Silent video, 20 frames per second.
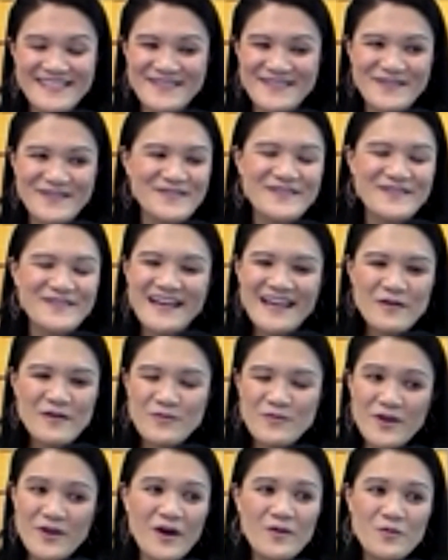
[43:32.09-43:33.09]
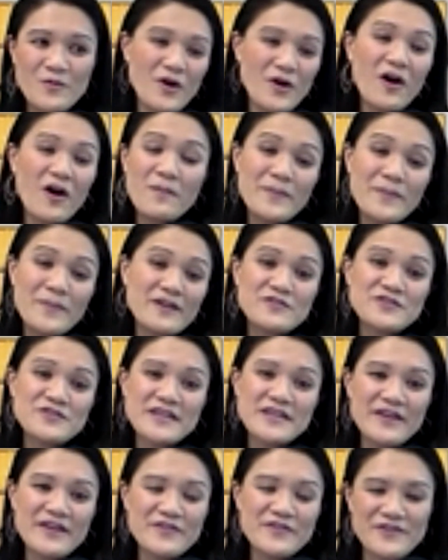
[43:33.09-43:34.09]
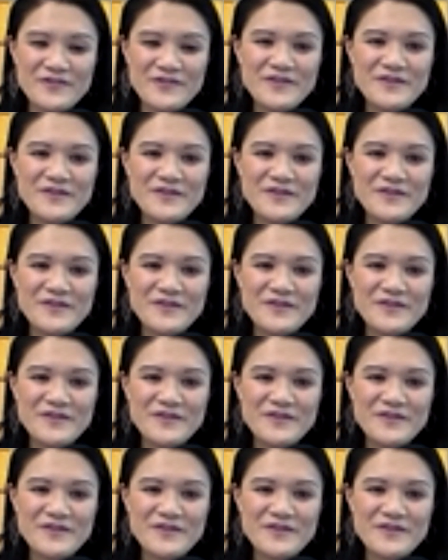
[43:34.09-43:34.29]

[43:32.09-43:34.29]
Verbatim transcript: So we all we're all better together.